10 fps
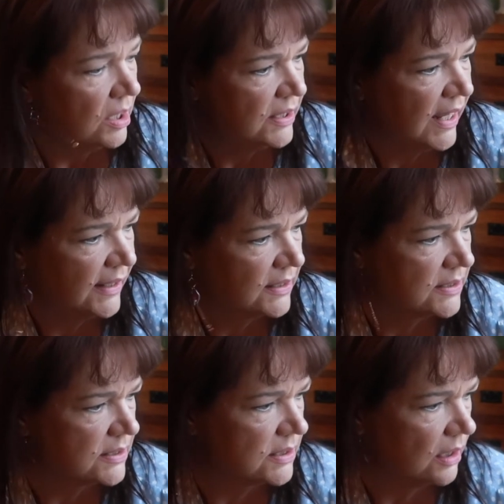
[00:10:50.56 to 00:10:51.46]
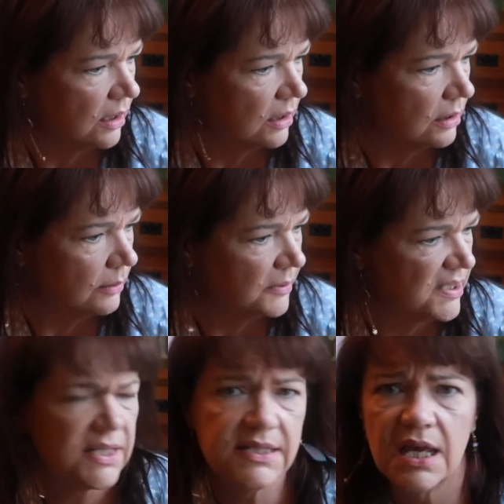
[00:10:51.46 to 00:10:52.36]
next uh
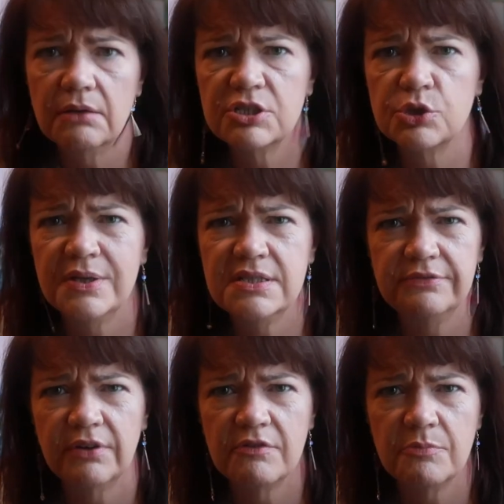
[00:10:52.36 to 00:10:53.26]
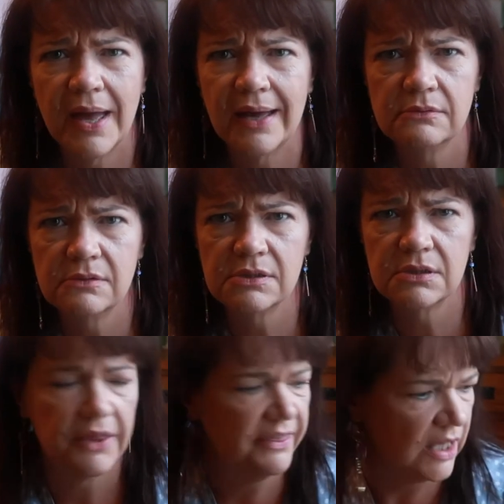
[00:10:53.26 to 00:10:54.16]
did i say it was 25 pounds
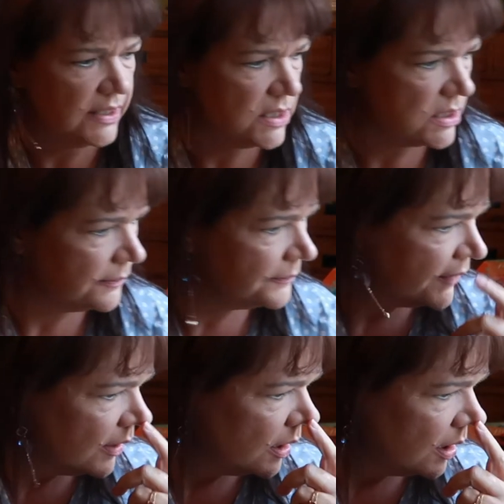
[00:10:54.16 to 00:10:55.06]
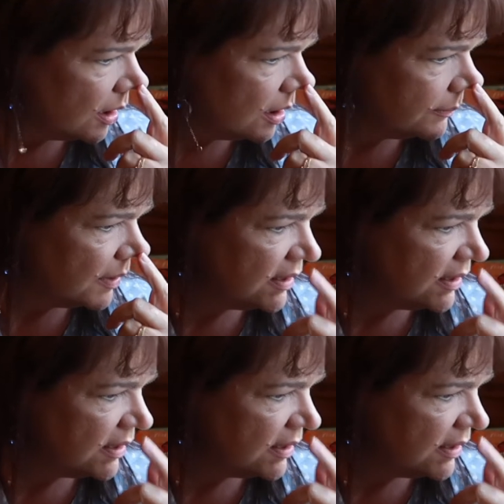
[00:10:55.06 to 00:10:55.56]
i think i did um,